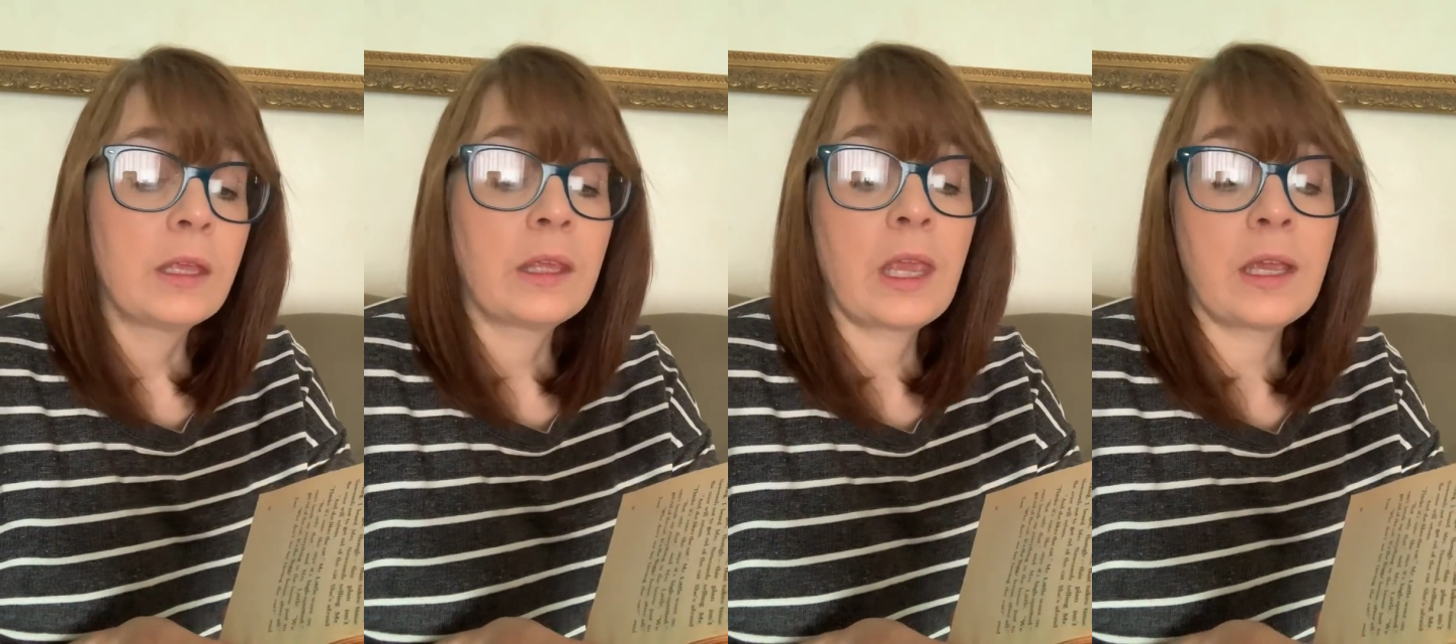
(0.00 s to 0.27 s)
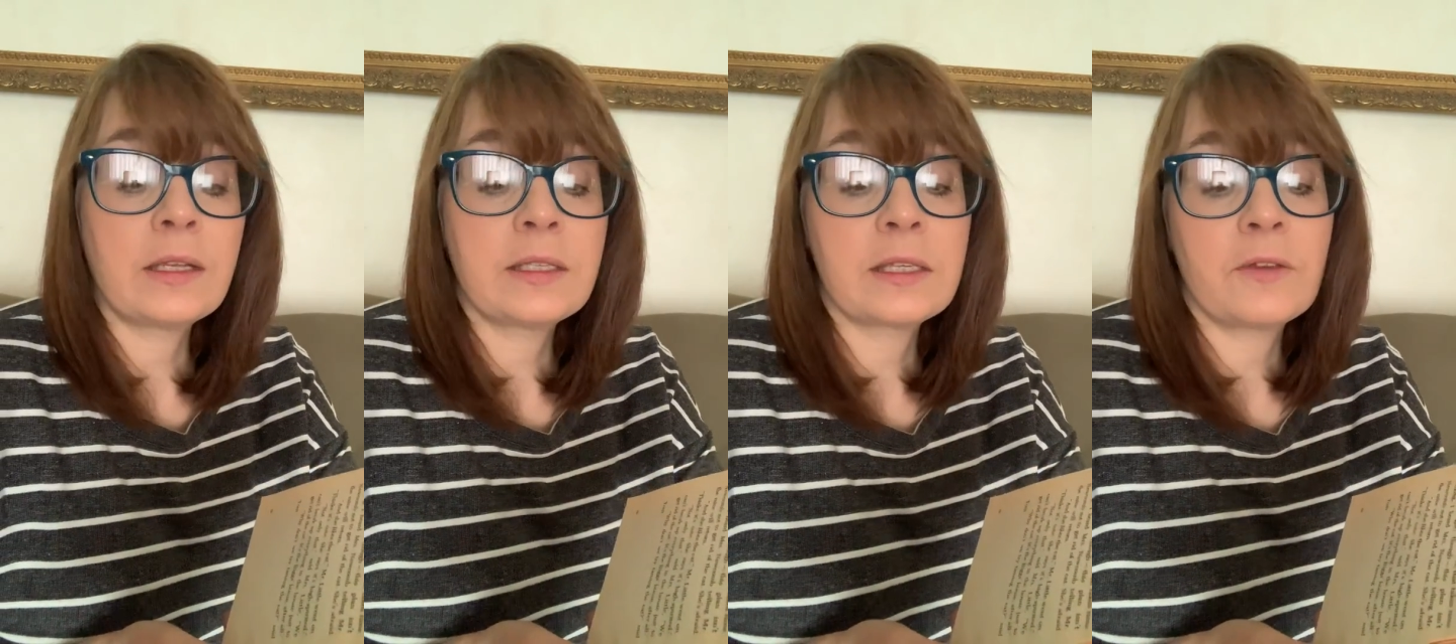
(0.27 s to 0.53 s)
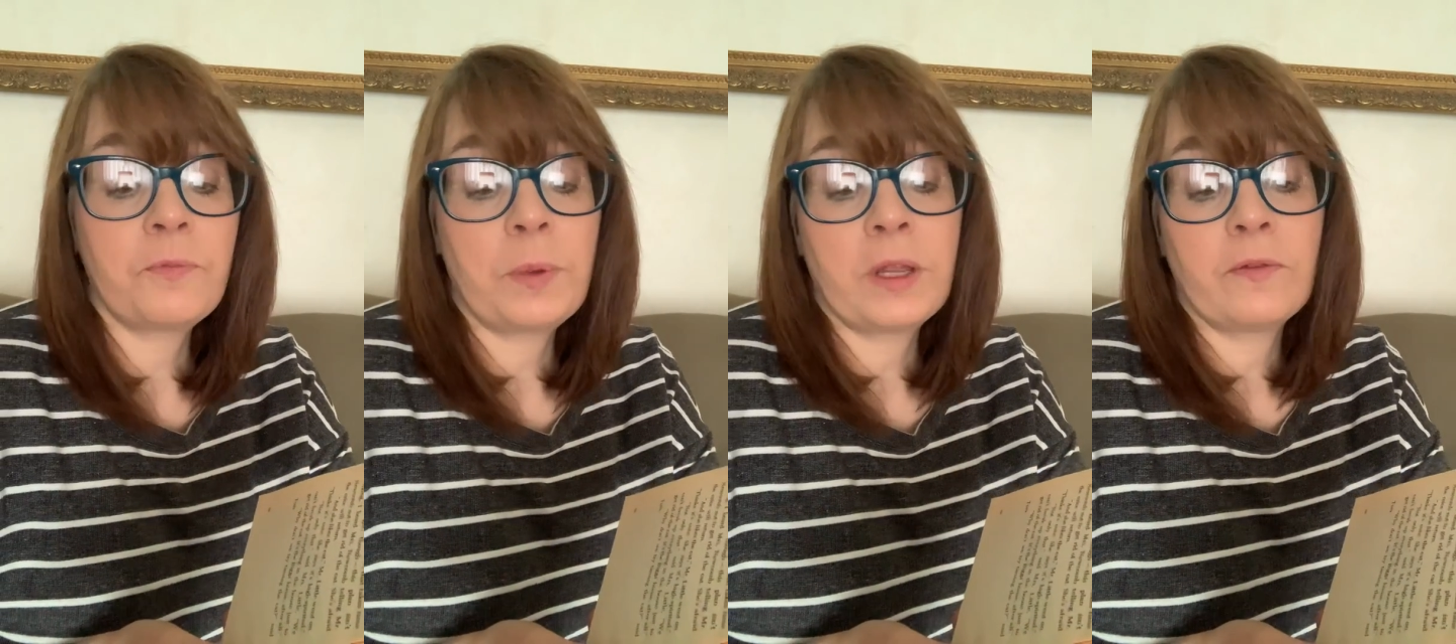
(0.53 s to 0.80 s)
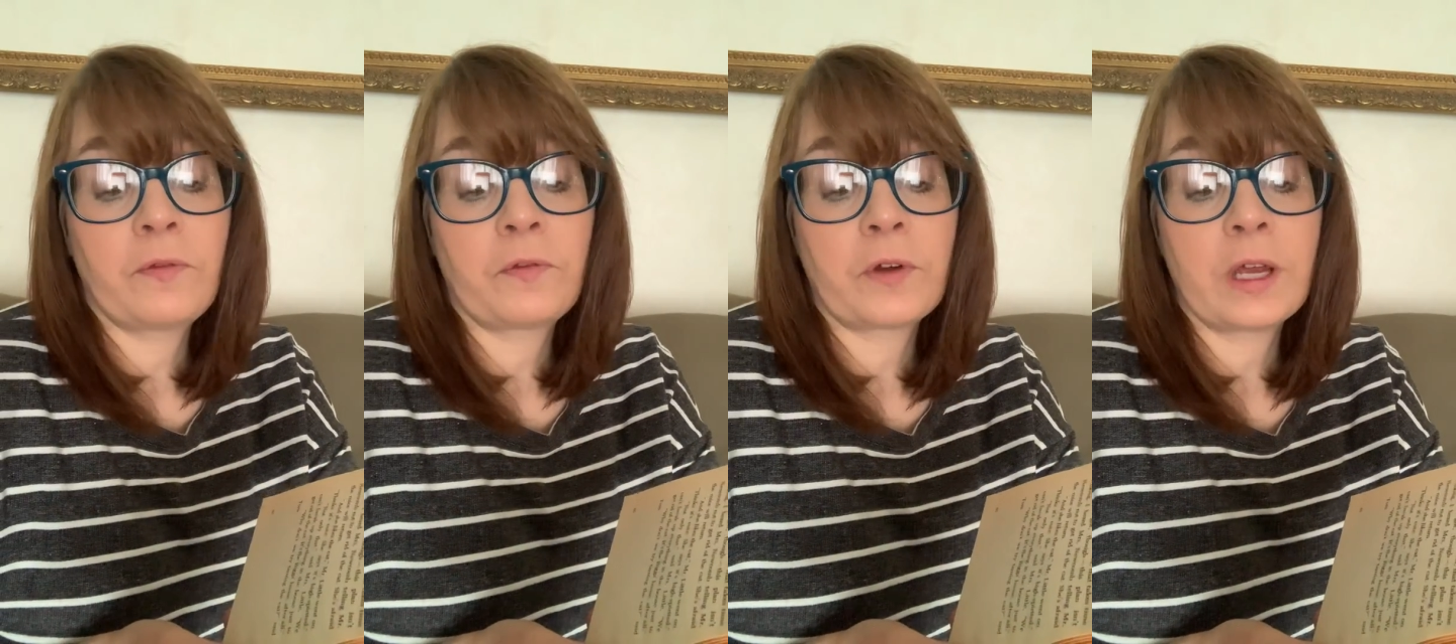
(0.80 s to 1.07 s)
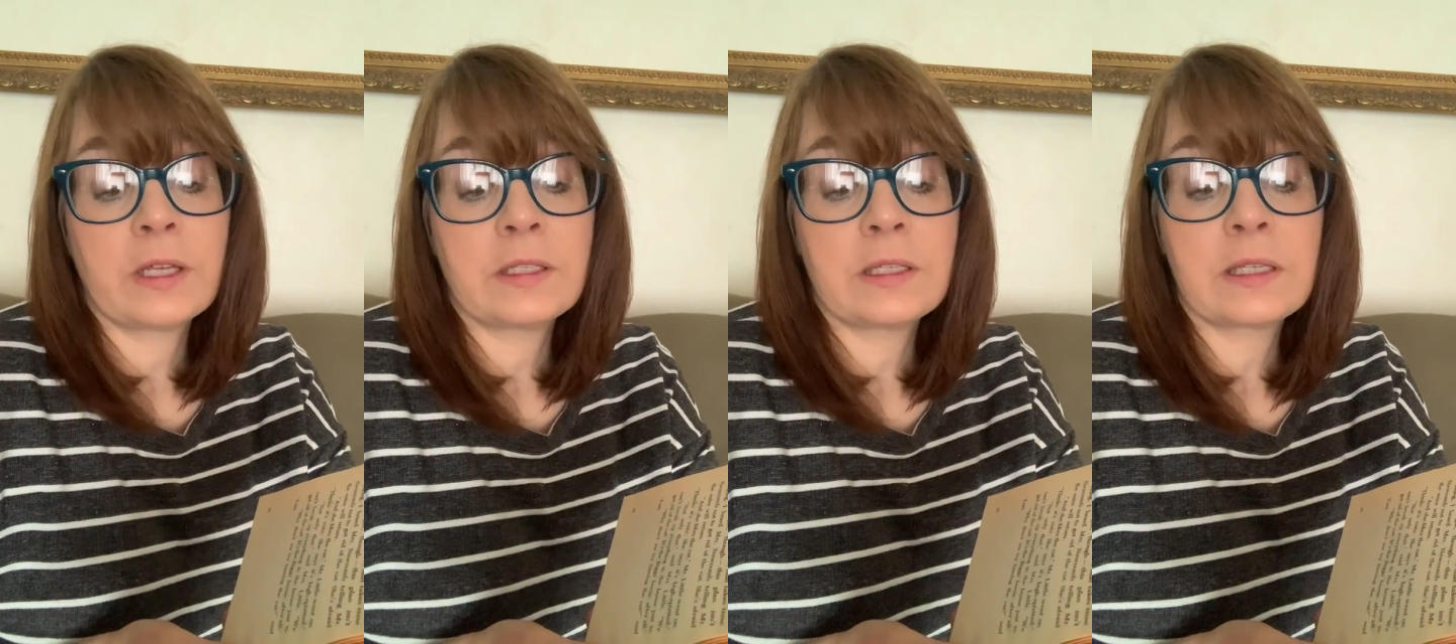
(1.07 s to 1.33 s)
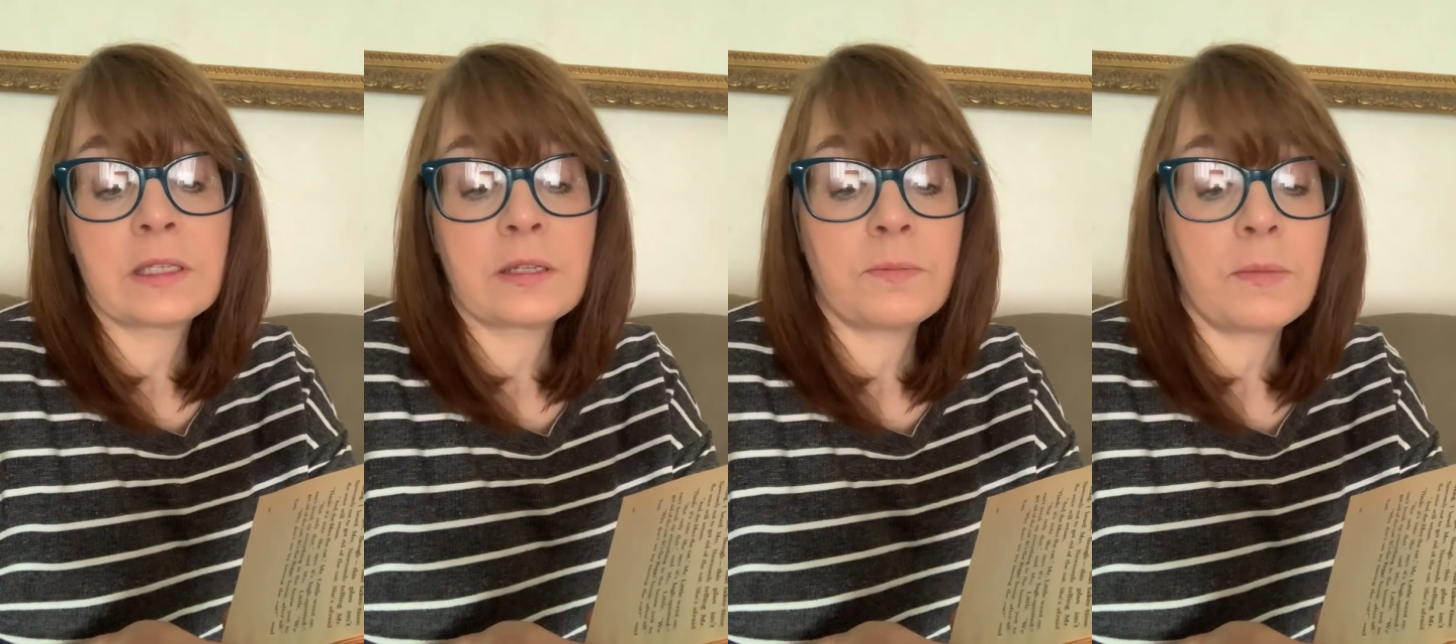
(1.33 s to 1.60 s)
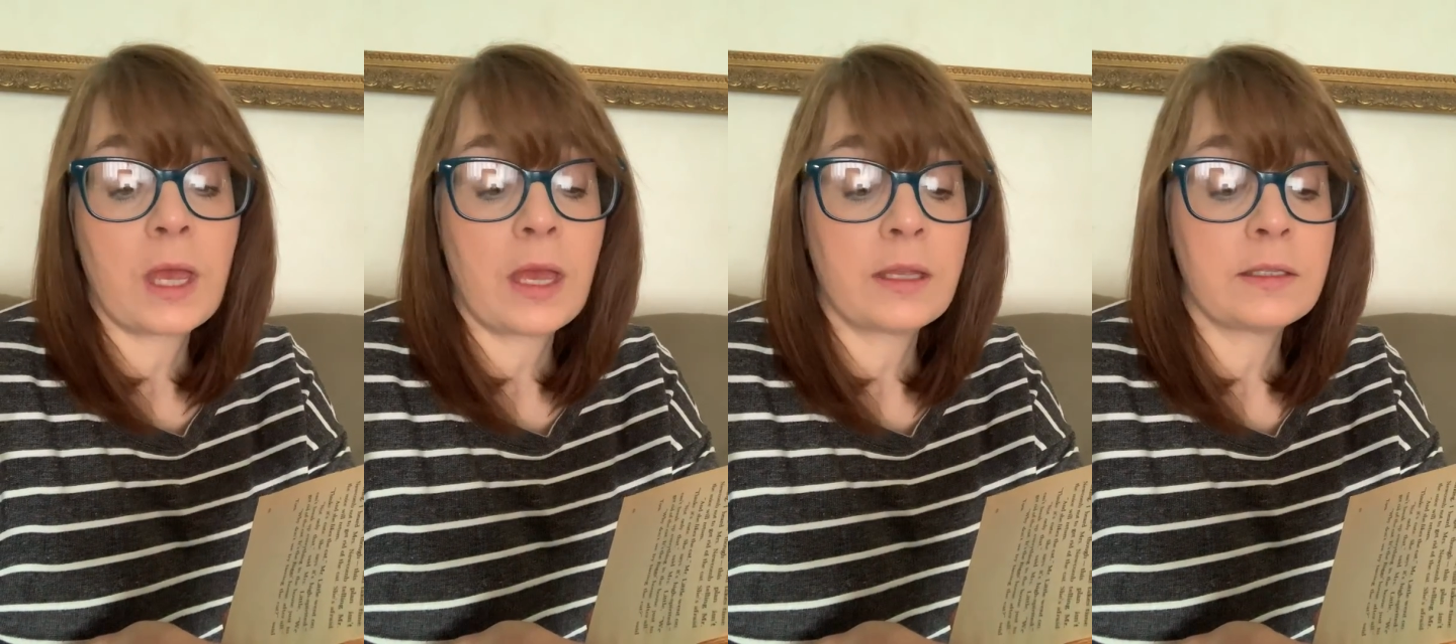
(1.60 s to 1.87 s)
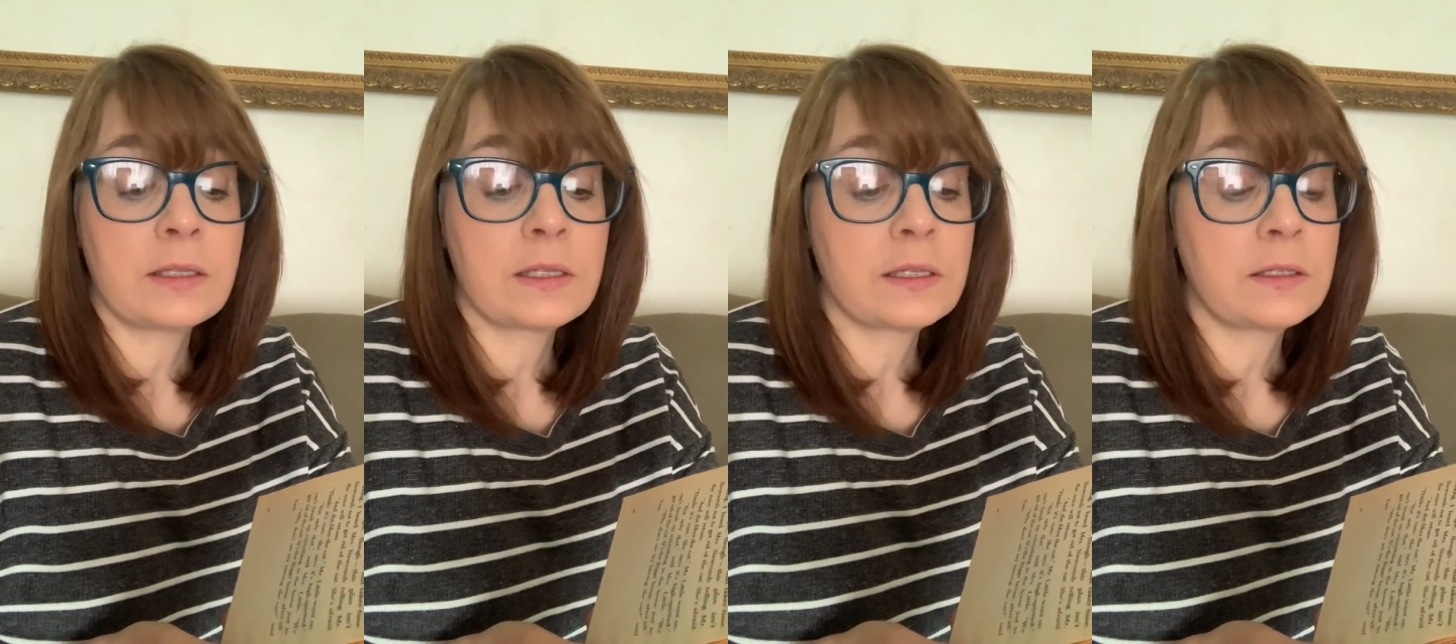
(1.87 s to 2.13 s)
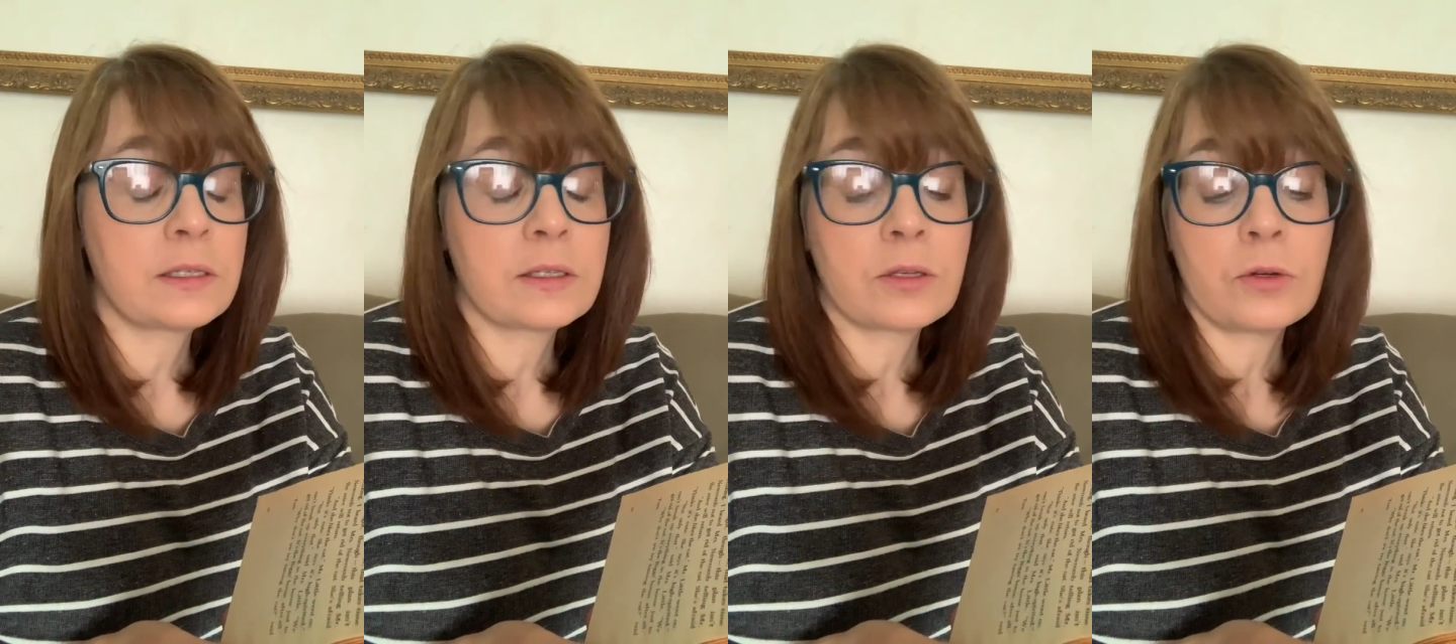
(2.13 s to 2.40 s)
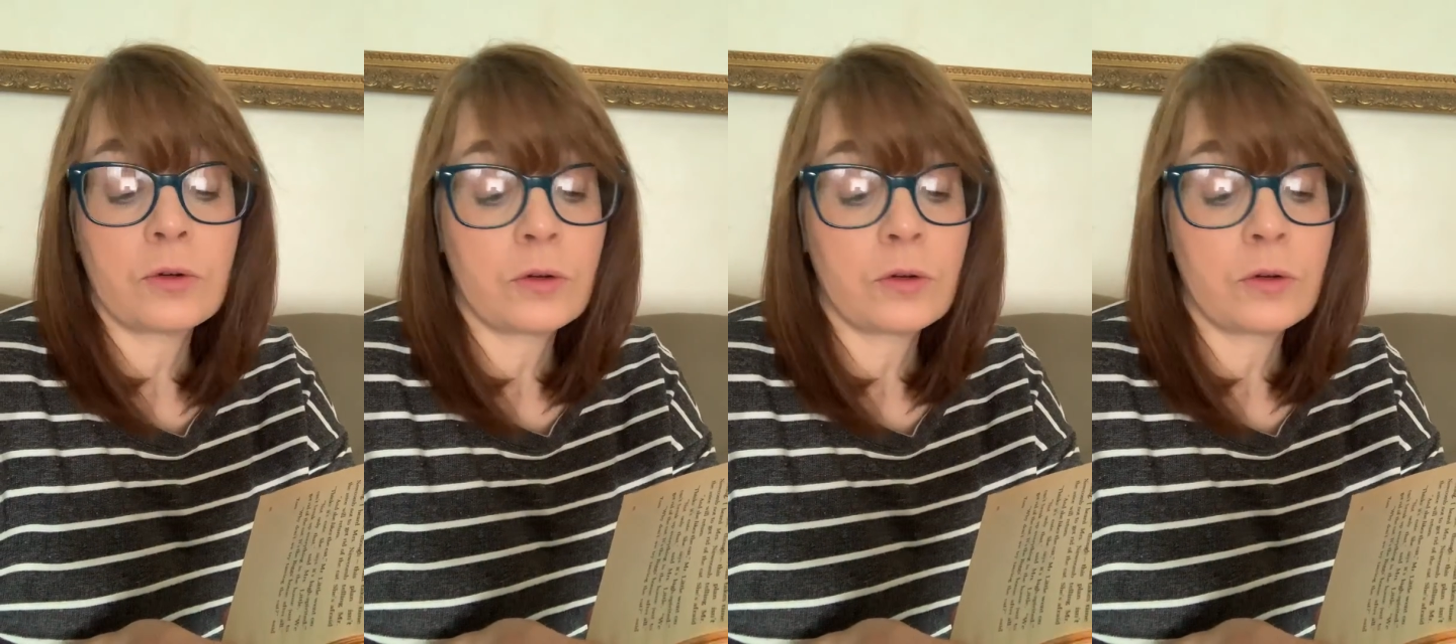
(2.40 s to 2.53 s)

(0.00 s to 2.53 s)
"Cats have been friends to men since the